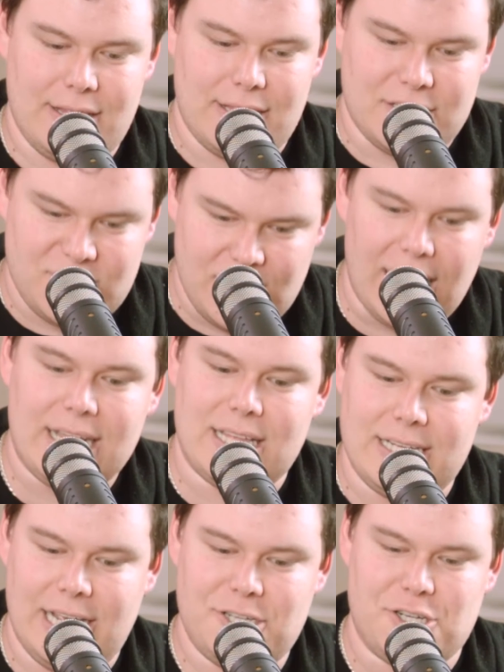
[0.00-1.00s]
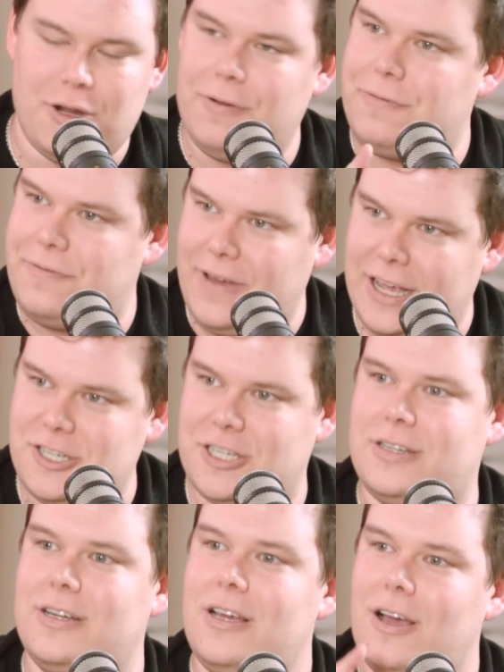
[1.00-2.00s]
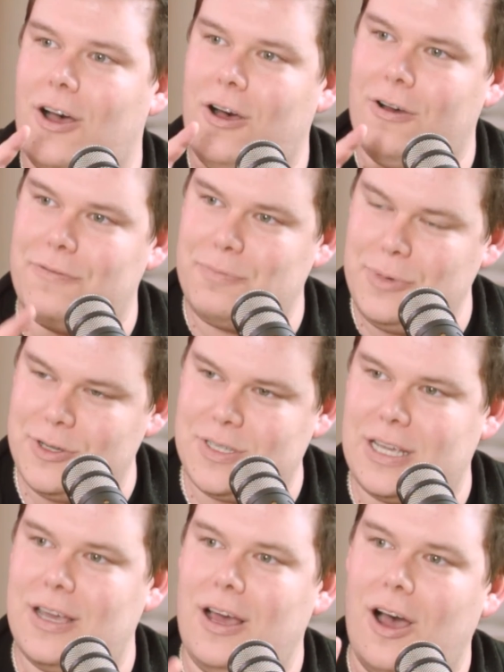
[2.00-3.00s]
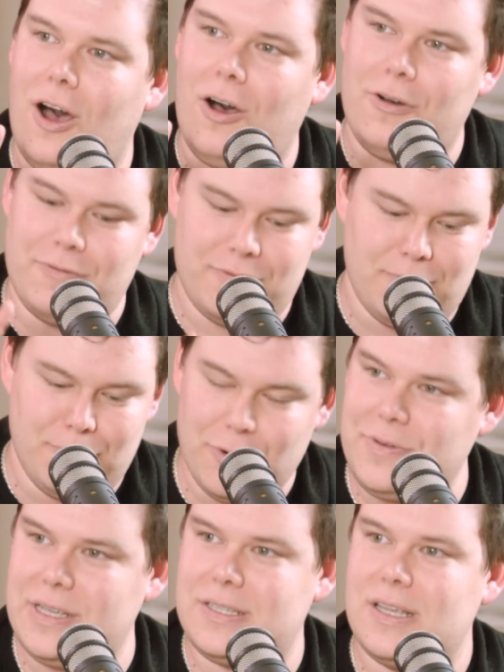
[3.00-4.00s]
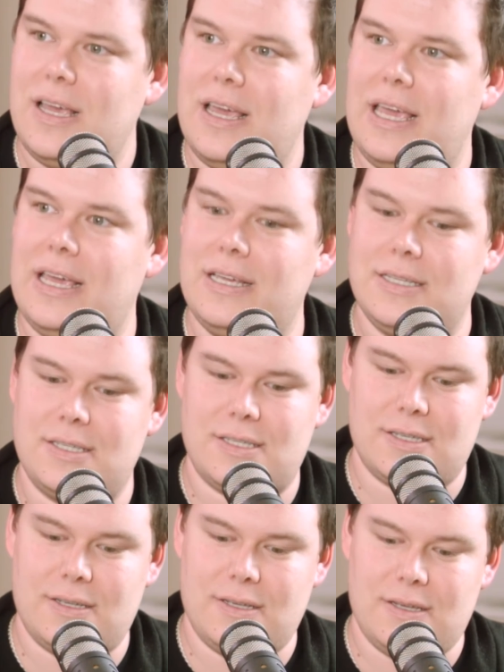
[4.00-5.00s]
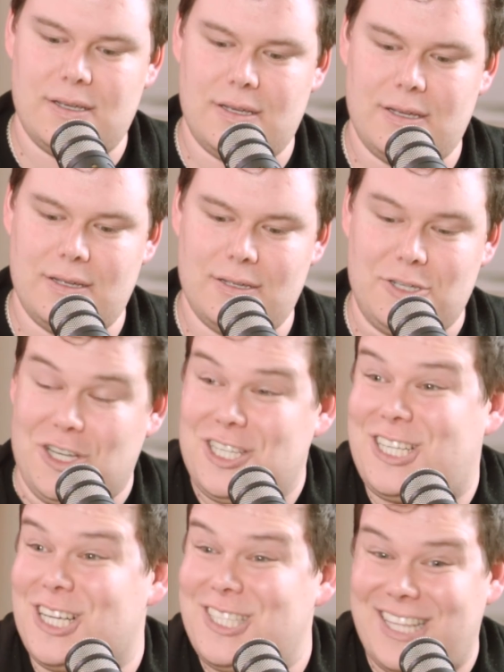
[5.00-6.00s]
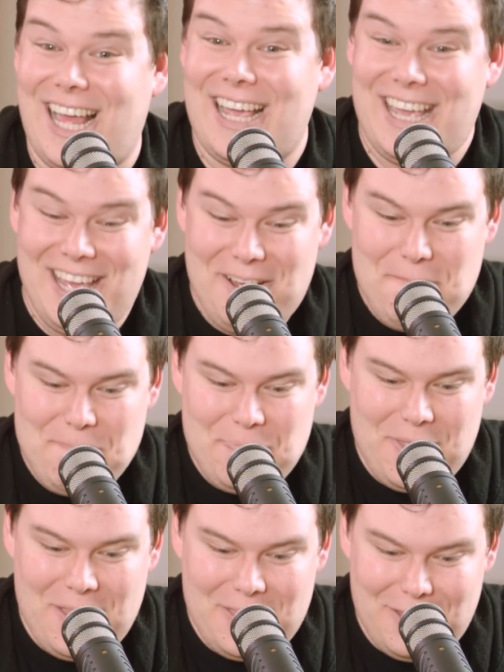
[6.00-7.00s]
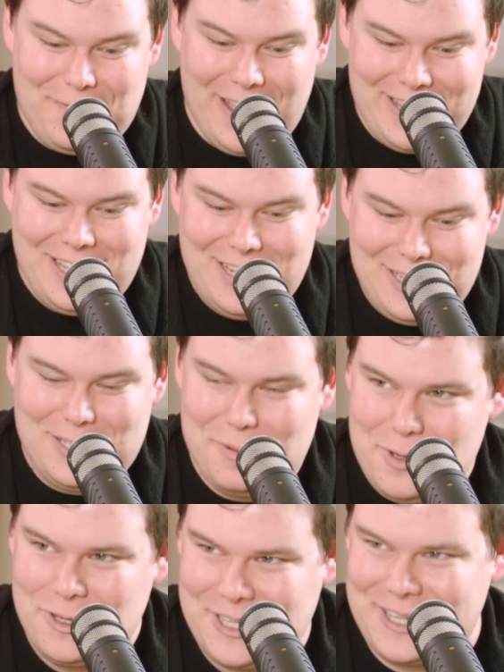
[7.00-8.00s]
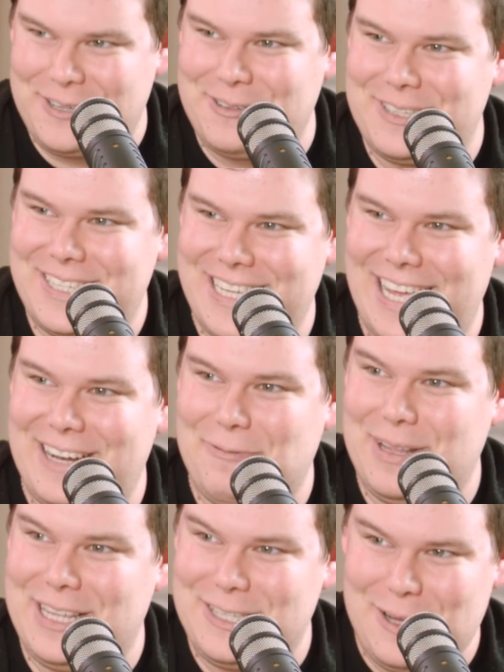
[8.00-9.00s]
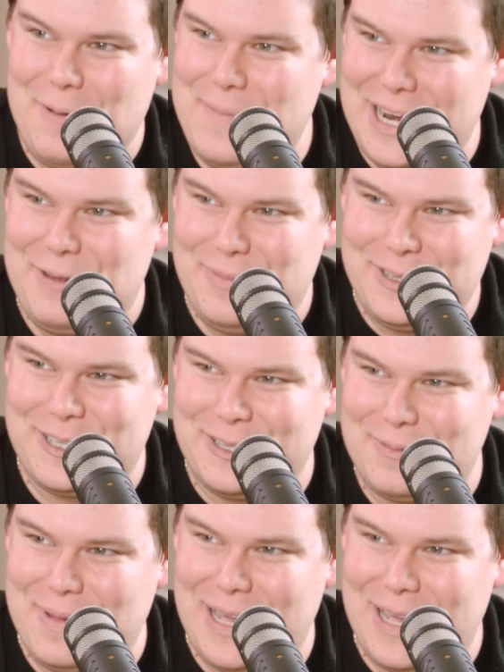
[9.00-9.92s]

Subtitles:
The cyclic nature of fashion, of music, of movies is just like the fact that it's a musical set when there's not many musicals